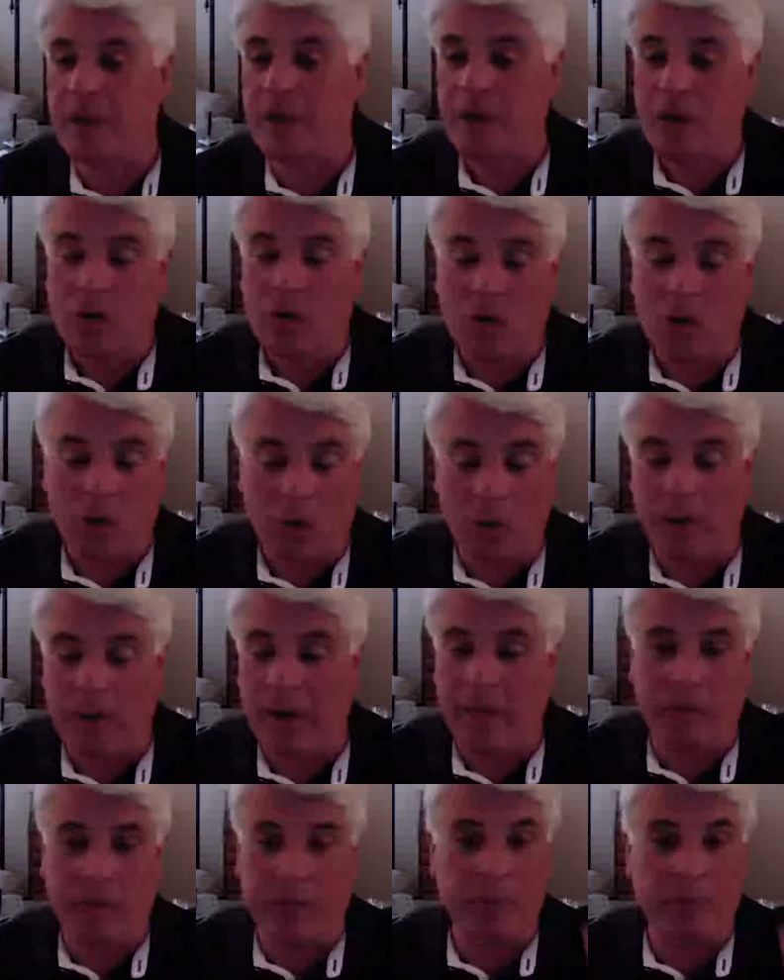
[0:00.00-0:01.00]
or
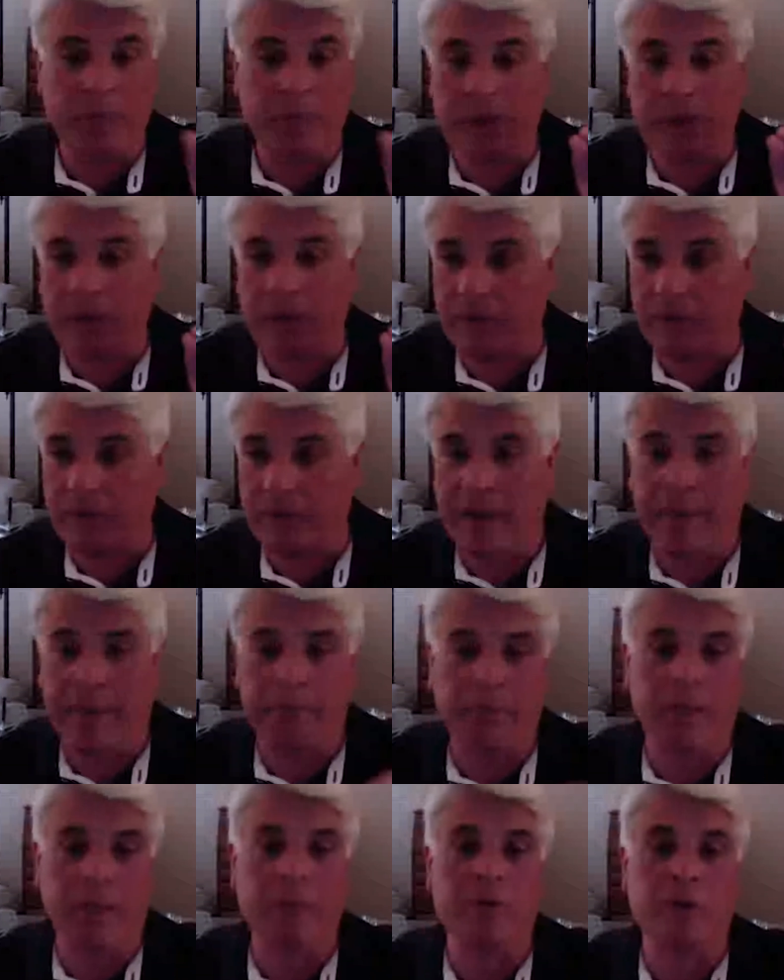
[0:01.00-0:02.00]
whatever because of that
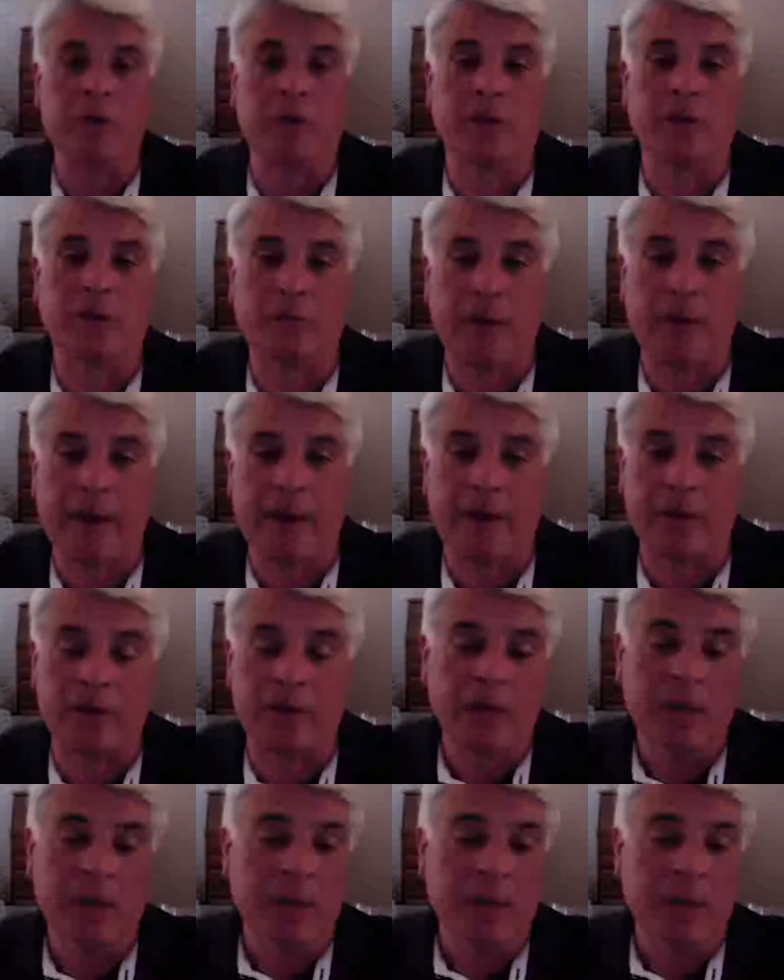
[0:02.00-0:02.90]
blemish on their records.